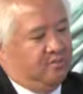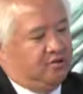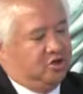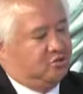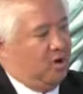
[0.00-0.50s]

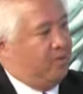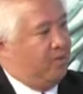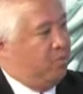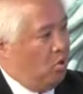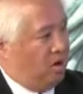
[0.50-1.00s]
Judge
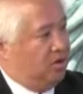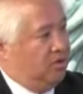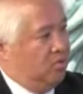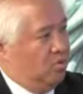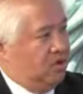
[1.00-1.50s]
Robert Bork
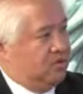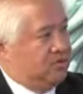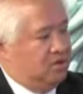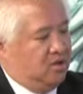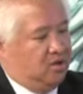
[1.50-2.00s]

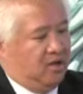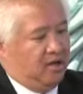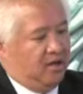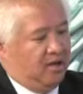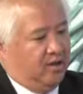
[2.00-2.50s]
was
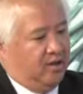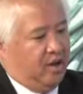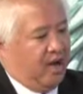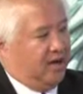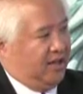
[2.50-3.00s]

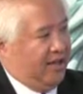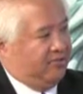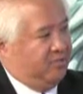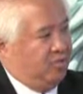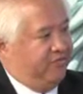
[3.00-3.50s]
not
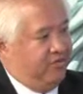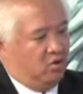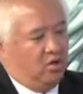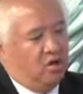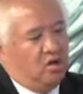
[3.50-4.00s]
allowed to move
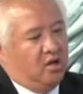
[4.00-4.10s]
forward